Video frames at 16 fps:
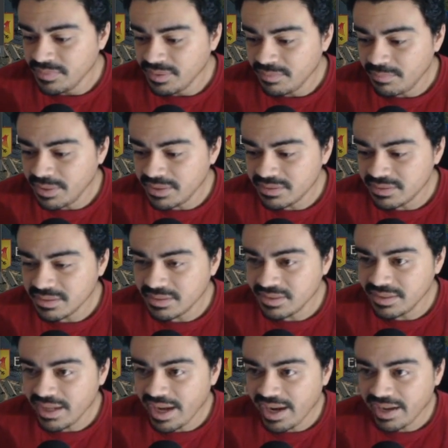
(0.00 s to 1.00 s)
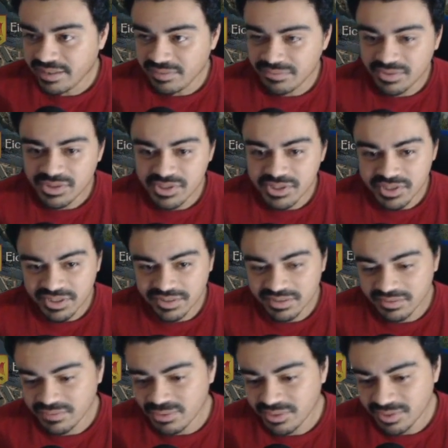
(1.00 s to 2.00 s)
basically hacked
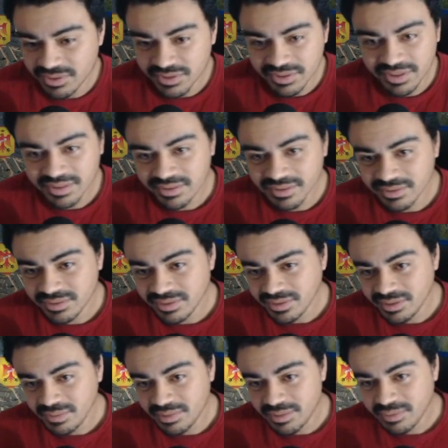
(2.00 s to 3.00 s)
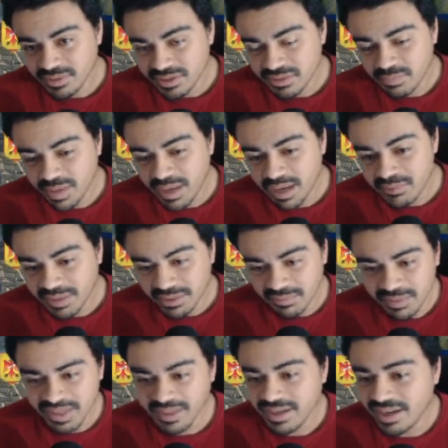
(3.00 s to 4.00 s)
versions of all your skills, so you could be able to spam like a
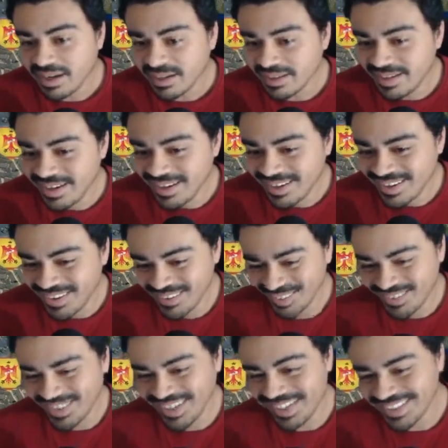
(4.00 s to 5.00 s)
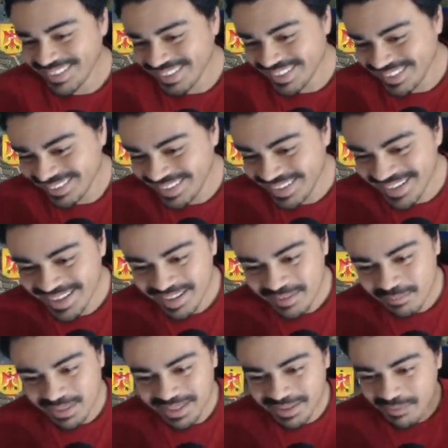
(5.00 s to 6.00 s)
maniac and go crazy and
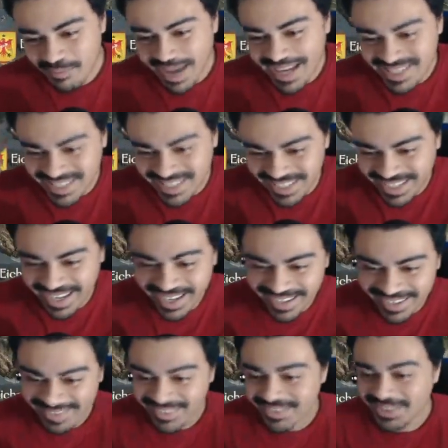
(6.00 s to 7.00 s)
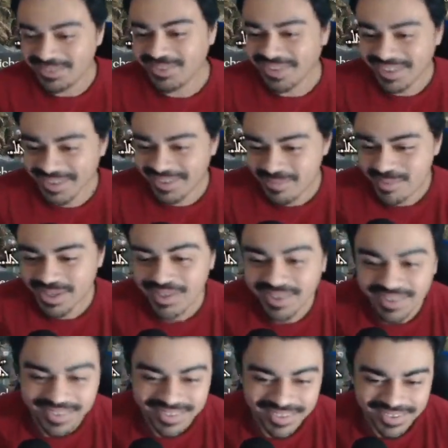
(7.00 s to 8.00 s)
be the magic guy you always wanted to
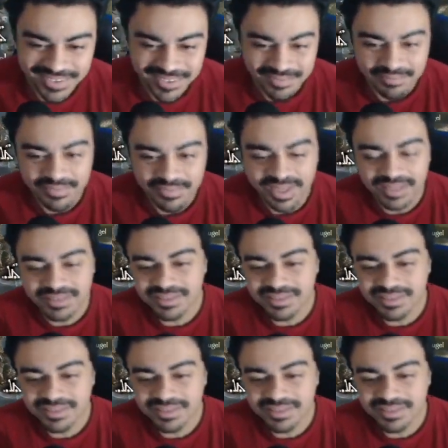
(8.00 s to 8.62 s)
be. So that's